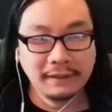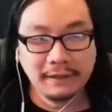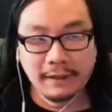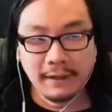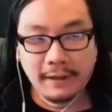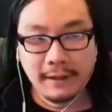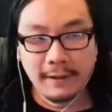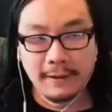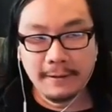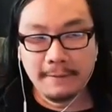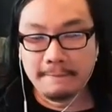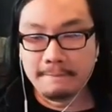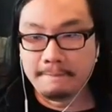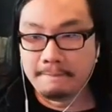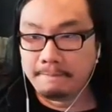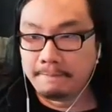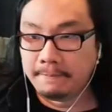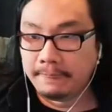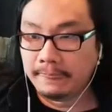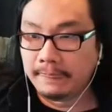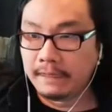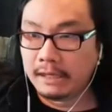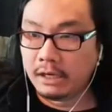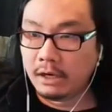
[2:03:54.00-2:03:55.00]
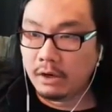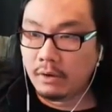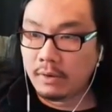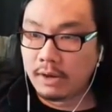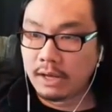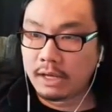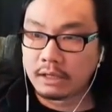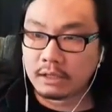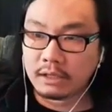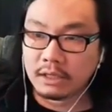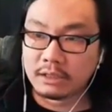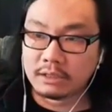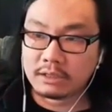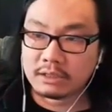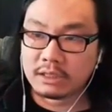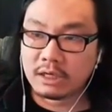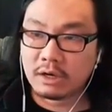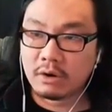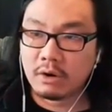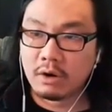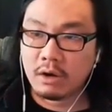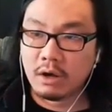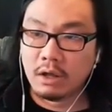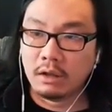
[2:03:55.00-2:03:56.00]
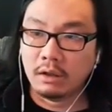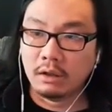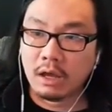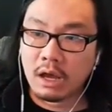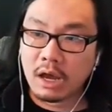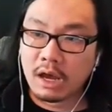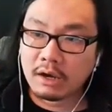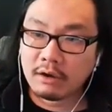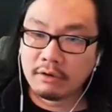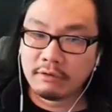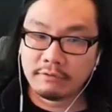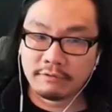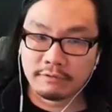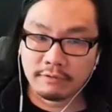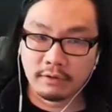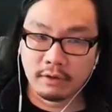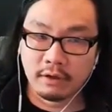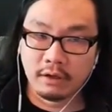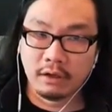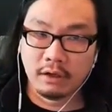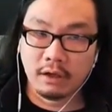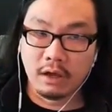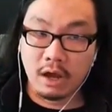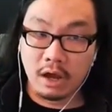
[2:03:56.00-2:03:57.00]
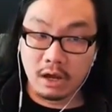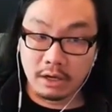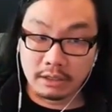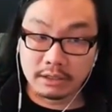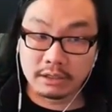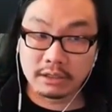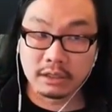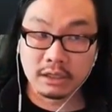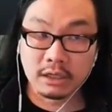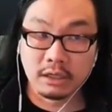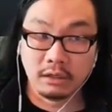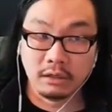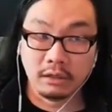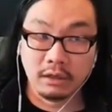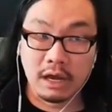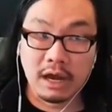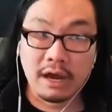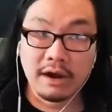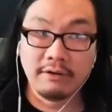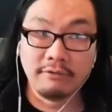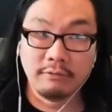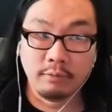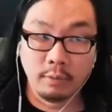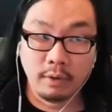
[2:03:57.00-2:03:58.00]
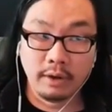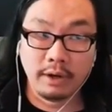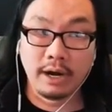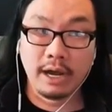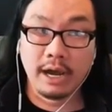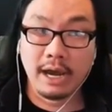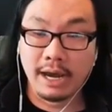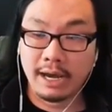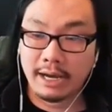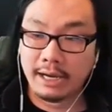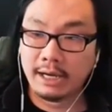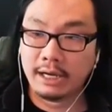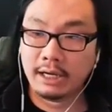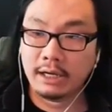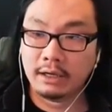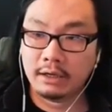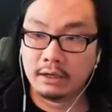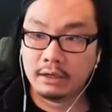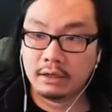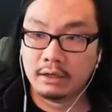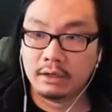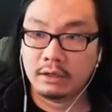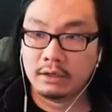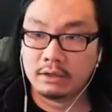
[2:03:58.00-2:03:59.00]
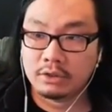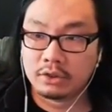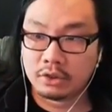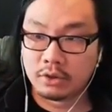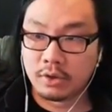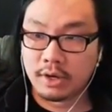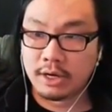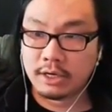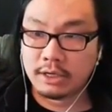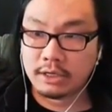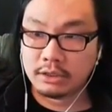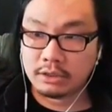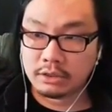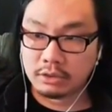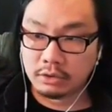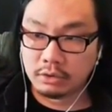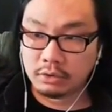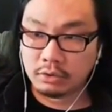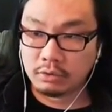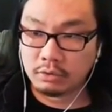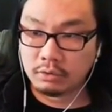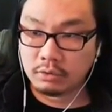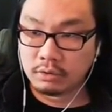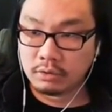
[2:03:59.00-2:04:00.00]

Um, you know, and, and Sarah, a lot of, honestly, a lot of what I try to do,